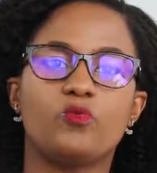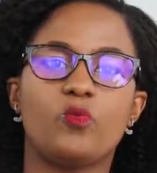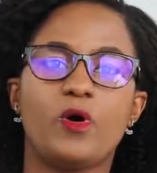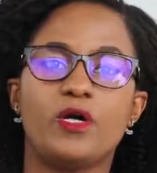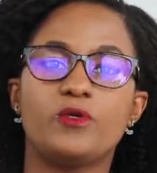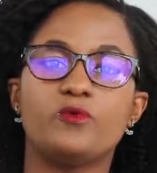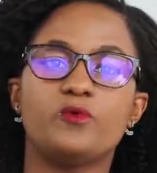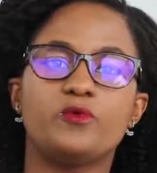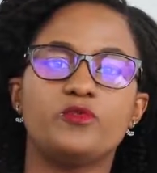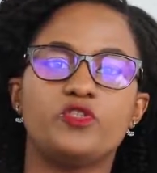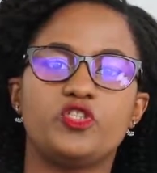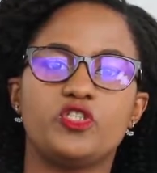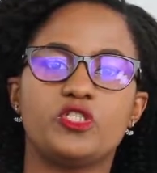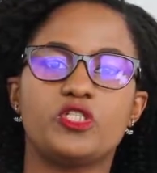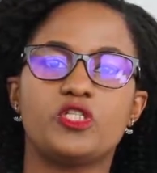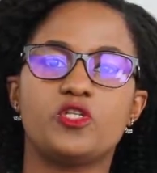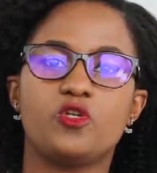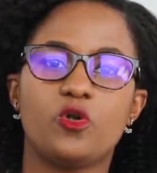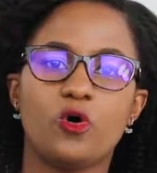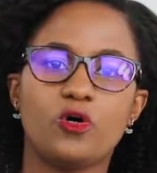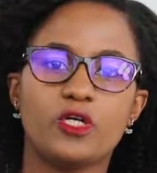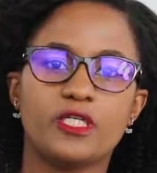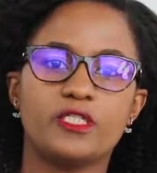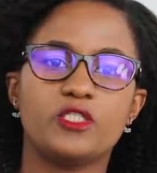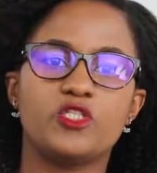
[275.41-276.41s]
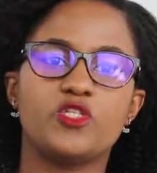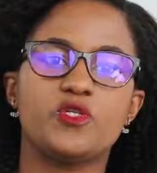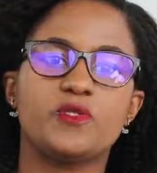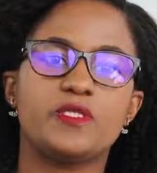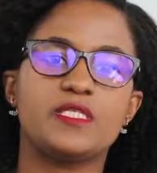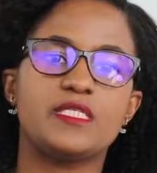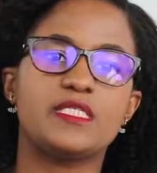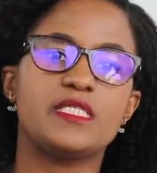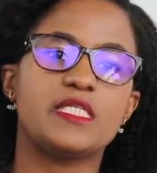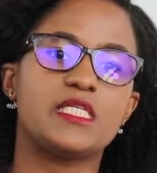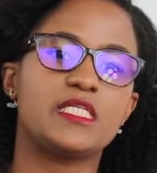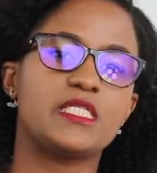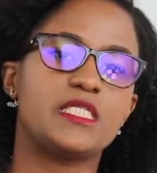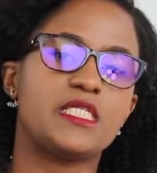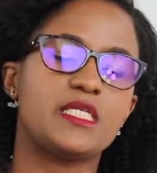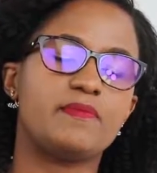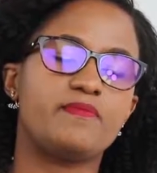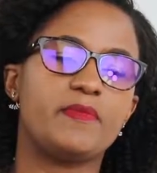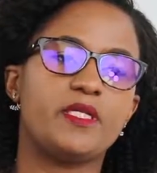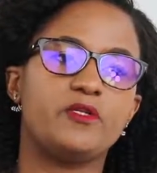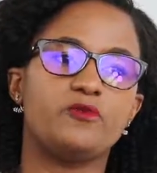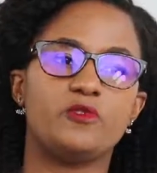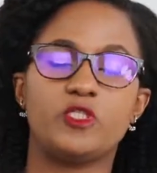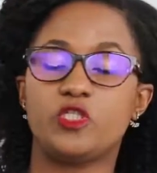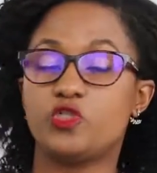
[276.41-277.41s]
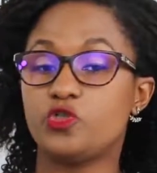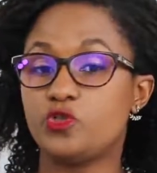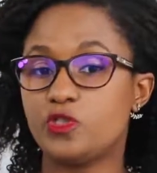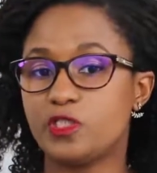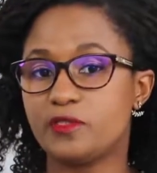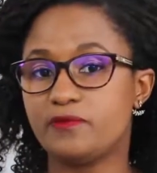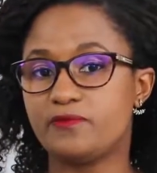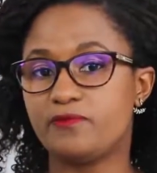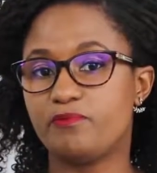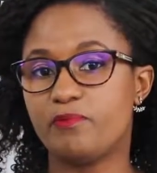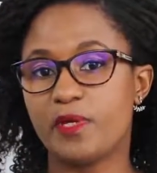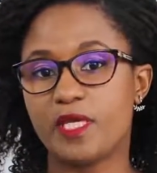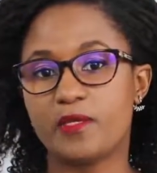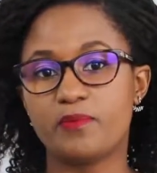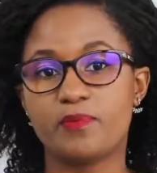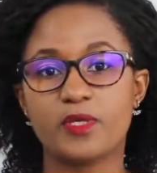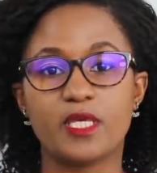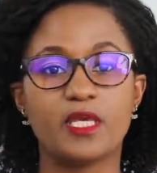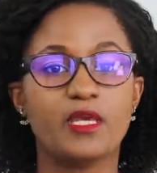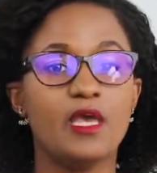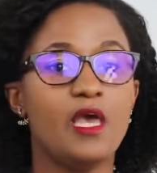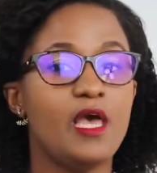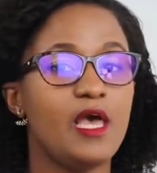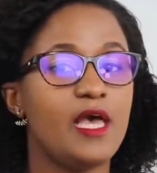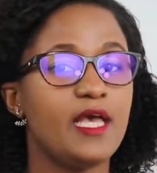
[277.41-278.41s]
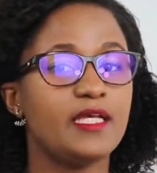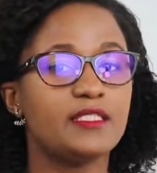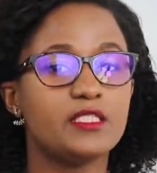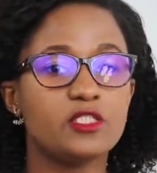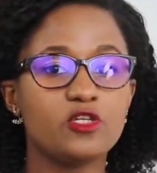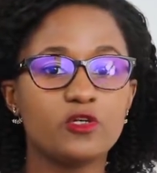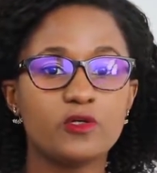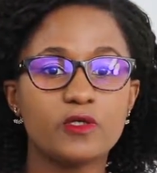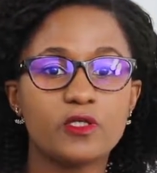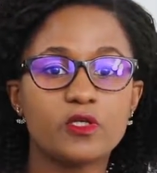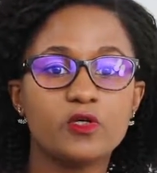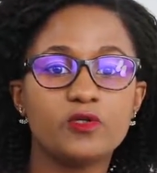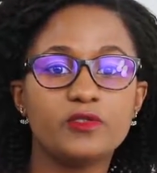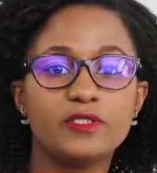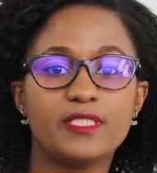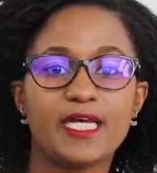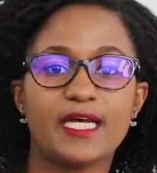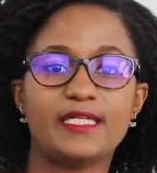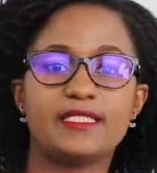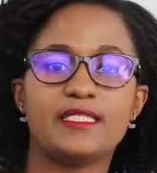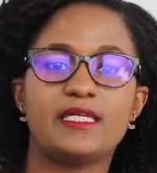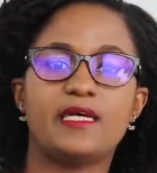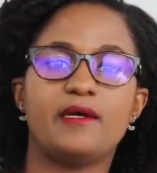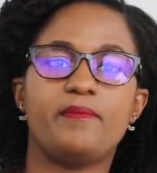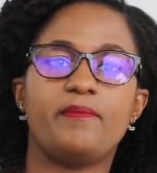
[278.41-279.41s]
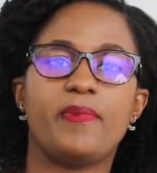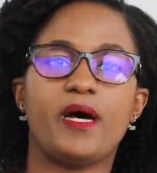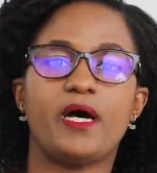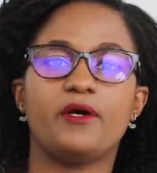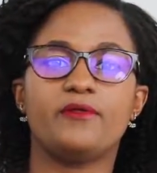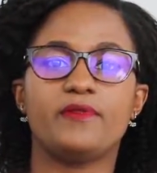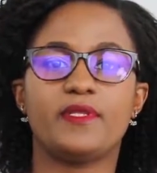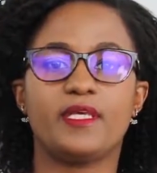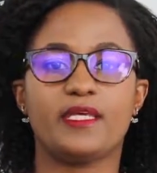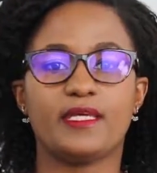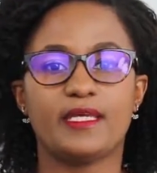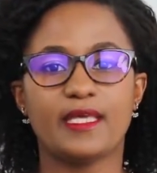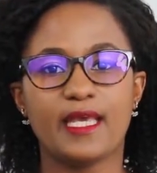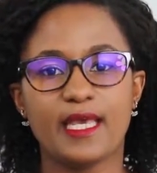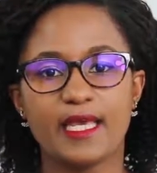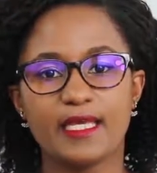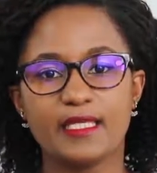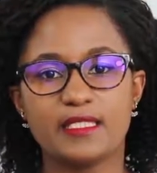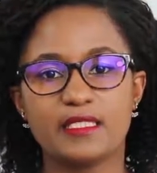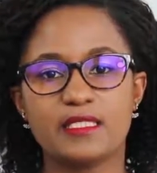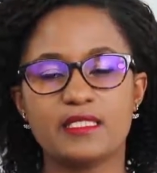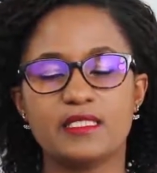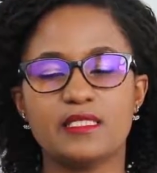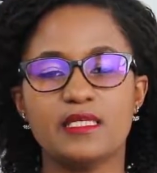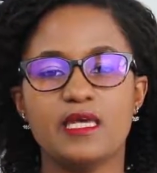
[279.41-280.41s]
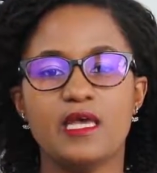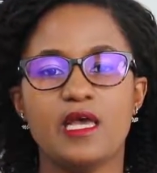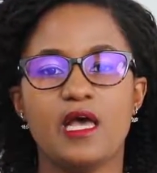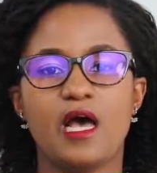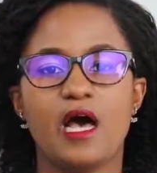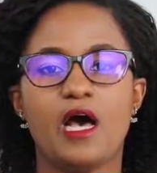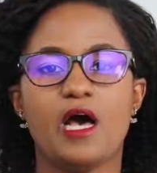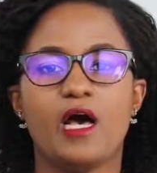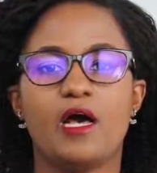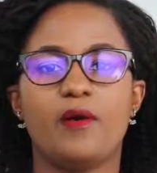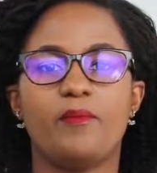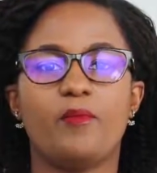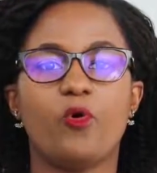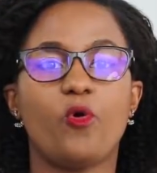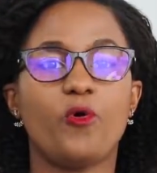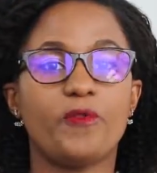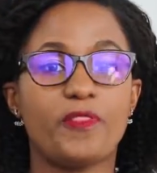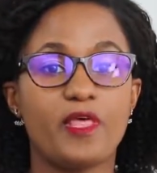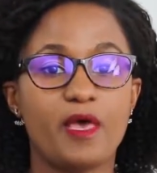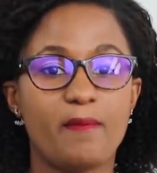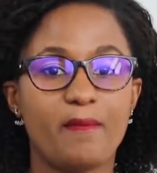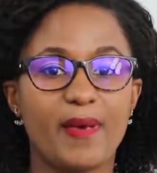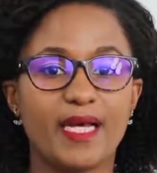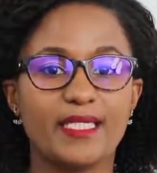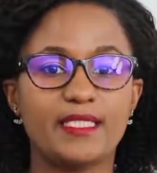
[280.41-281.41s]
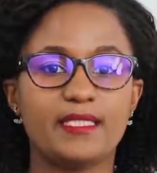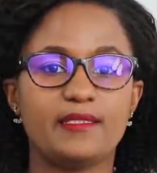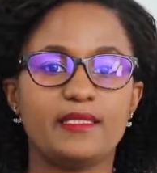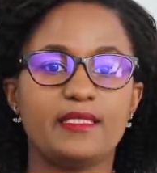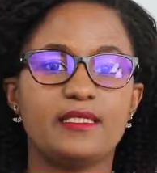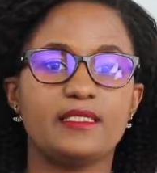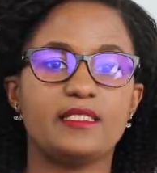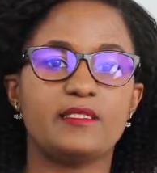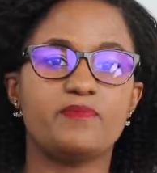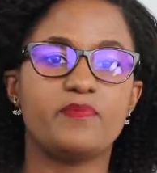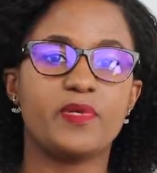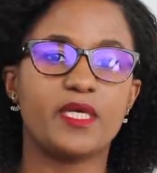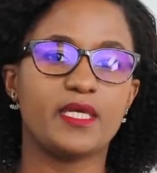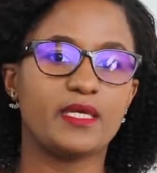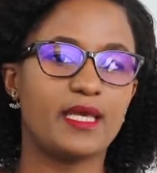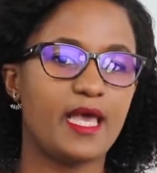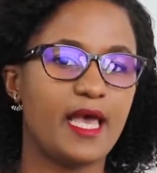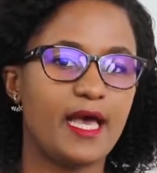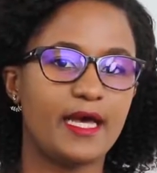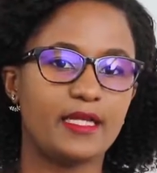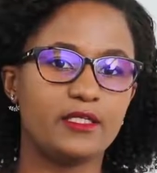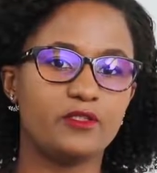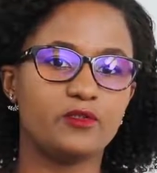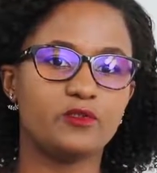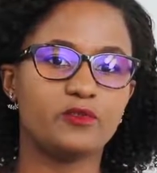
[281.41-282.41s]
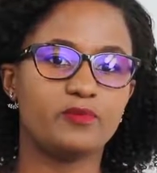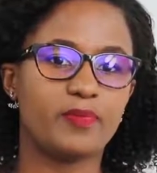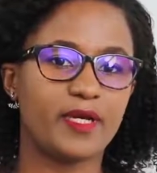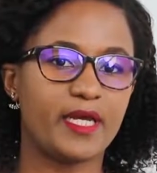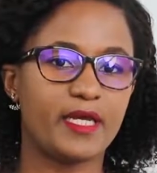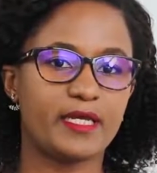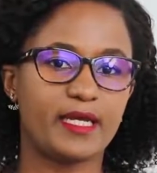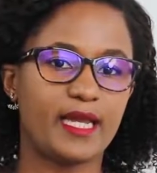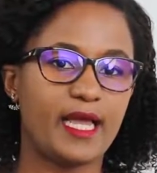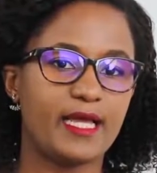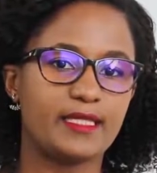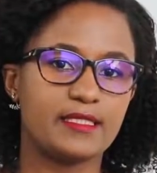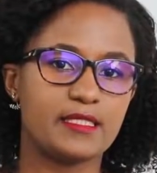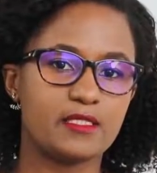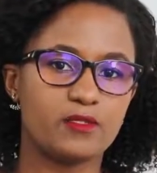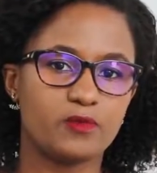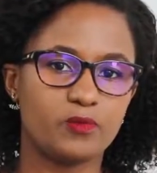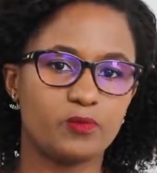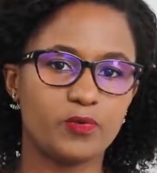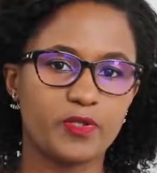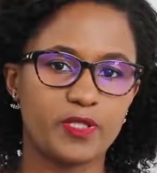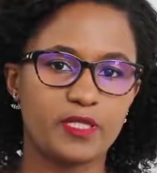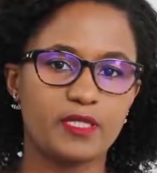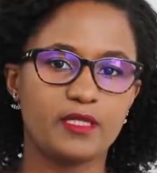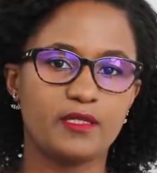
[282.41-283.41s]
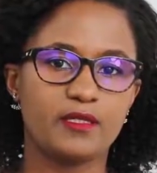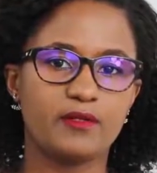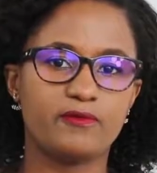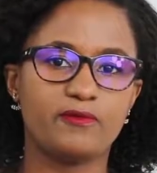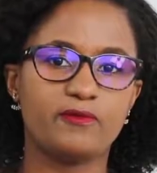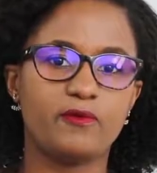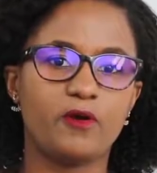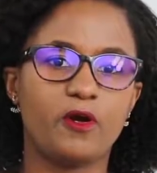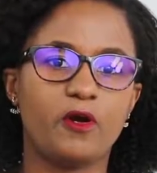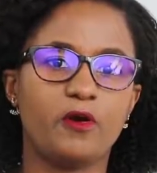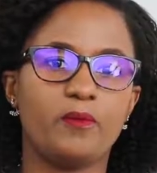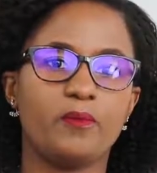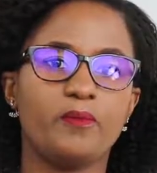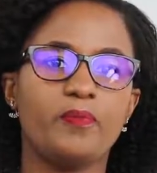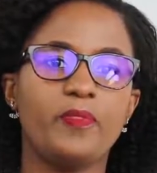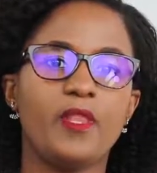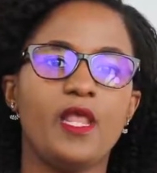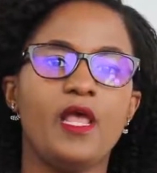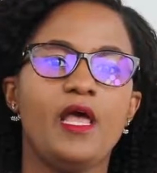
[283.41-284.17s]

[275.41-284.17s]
One would just log into the system and retrieve maybe historical data about their case or their matter that is being handled by a counsel within the firm.